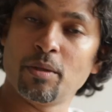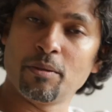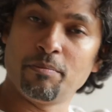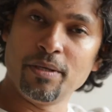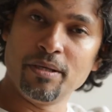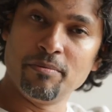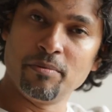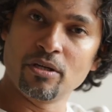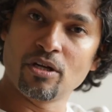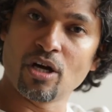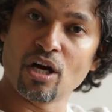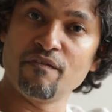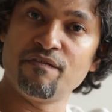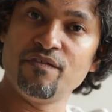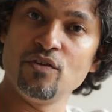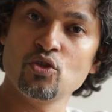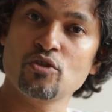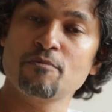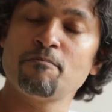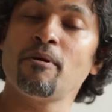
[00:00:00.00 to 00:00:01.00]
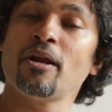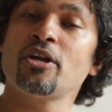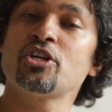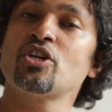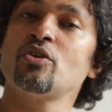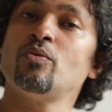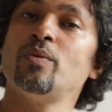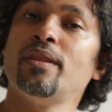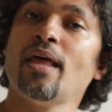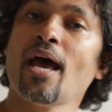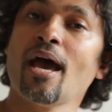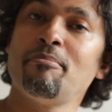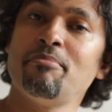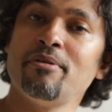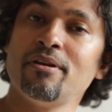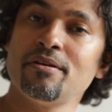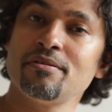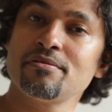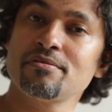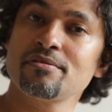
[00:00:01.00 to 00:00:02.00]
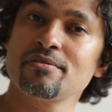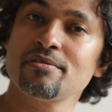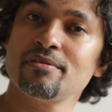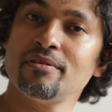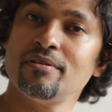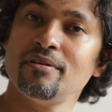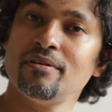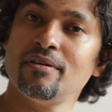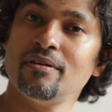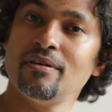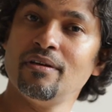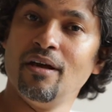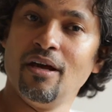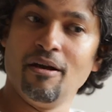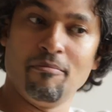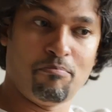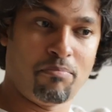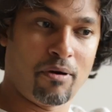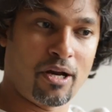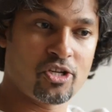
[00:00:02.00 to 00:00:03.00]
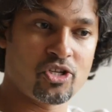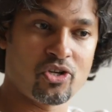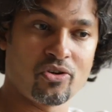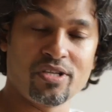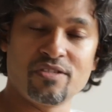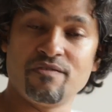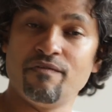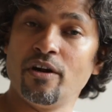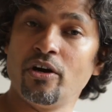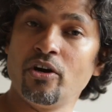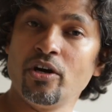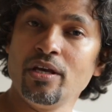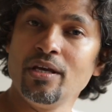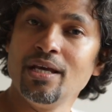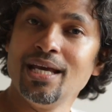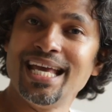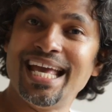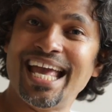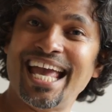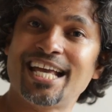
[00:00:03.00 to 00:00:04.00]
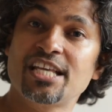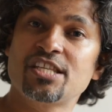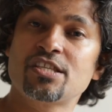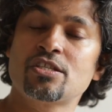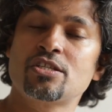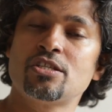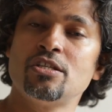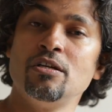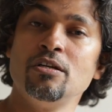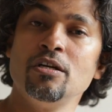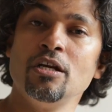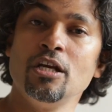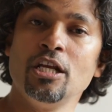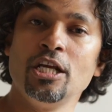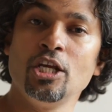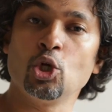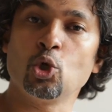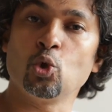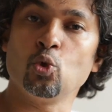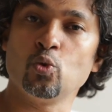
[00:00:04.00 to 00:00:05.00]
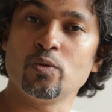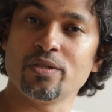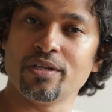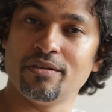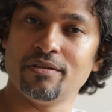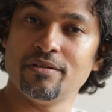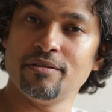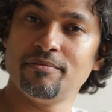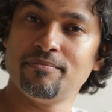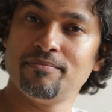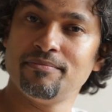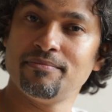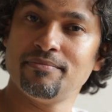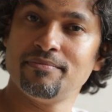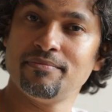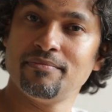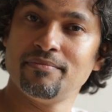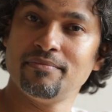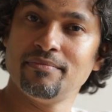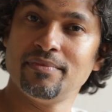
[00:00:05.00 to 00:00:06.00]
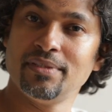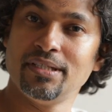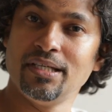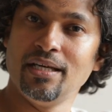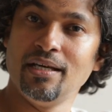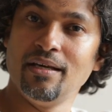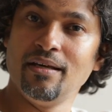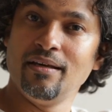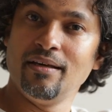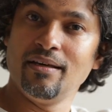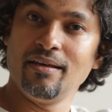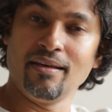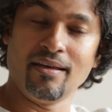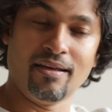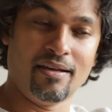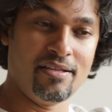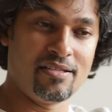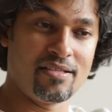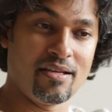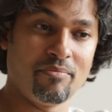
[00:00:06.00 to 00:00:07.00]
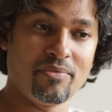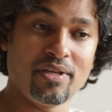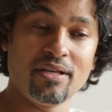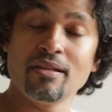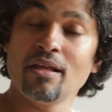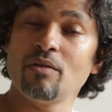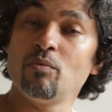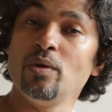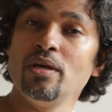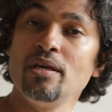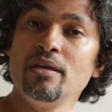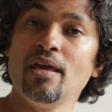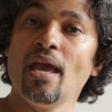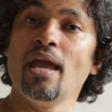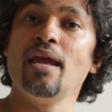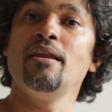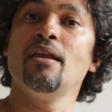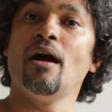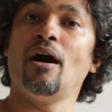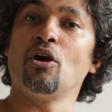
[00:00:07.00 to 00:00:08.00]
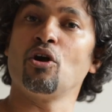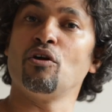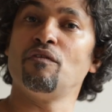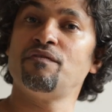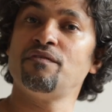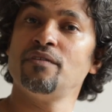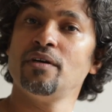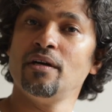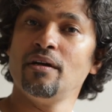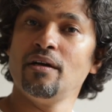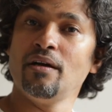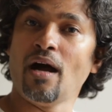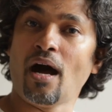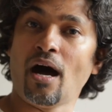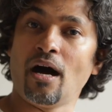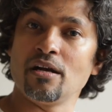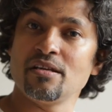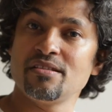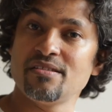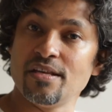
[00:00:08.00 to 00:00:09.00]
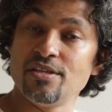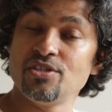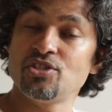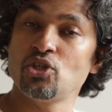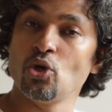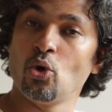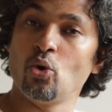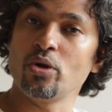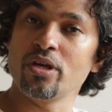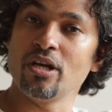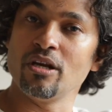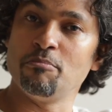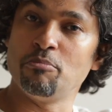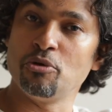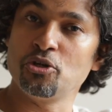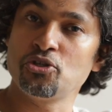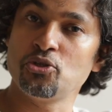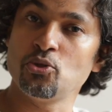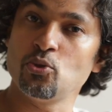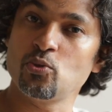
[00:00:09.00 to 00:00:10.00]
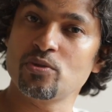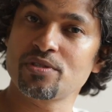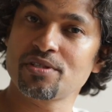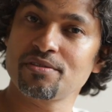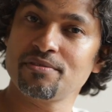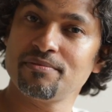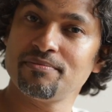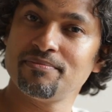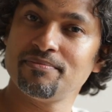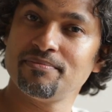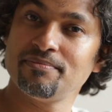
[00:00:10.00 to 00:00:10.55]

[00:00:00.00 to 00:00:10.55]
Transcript: but people confuse pleasure with happiness. Pleasure is very externally rooted. It is something that we gain out of our sensorial pursuits.